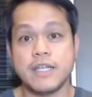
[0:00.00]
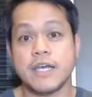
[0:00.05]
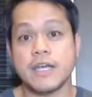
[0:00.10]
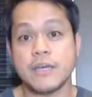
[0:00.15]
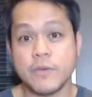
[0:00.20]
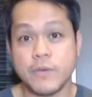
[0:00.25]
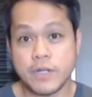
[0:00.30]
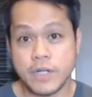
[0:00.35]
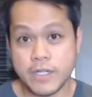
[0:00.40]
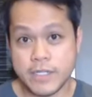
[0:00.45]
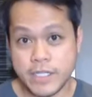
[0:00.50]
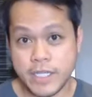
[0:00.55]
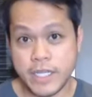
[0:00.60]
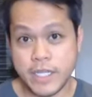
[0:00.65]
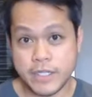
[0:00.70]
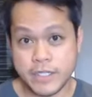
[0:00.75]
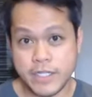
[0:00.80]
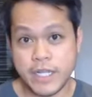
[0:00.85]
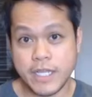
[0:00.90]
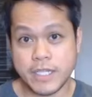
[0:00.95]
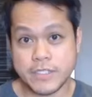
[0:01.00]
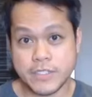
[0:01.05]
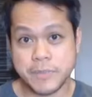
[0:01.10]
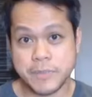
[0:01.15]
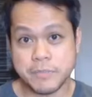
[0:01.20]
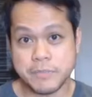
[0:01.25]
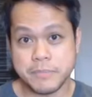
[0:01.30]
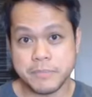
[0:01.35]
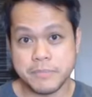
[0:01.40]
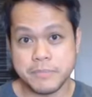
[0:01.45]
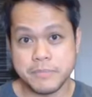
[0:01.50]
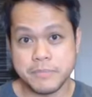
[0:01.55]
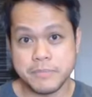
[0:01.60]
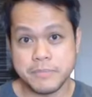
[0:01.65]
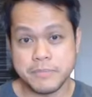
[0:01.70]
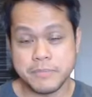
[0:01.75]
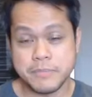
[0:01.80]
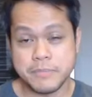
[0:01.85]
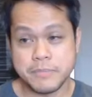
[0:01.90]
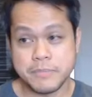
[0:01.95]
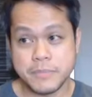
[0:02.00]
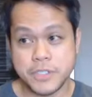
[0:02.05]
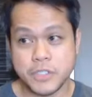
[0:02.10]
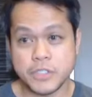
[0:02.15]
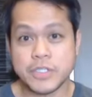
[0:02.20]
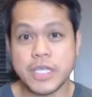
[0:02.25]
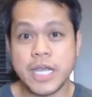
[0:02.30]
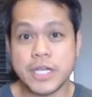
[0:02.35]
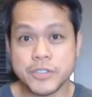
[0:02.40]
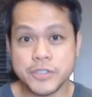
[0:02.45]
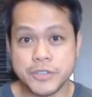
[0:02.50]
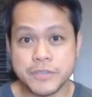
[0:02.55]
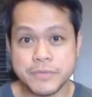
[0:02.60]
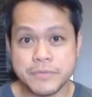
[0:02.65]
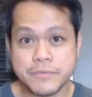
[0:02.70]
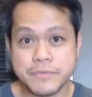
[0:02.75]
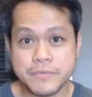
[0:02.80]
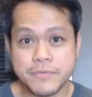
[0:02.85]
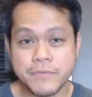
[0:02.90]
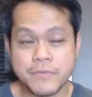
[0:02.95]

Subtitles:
Now, the next step is action.